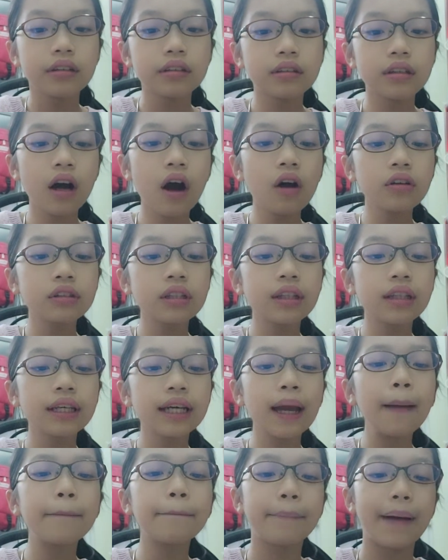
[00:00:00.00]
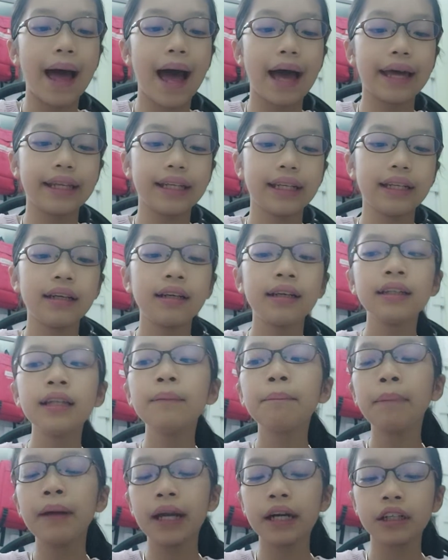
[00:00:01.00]
Totally batty.
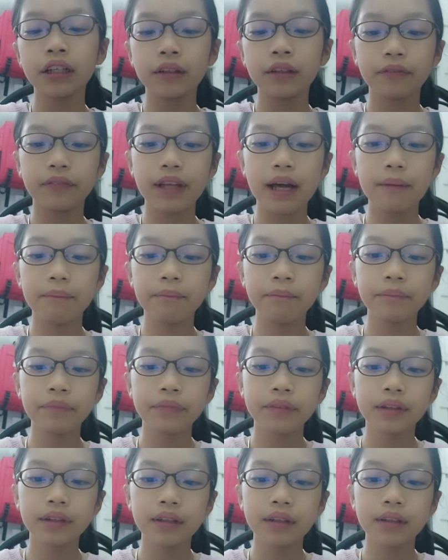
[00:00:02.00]
Pair of them,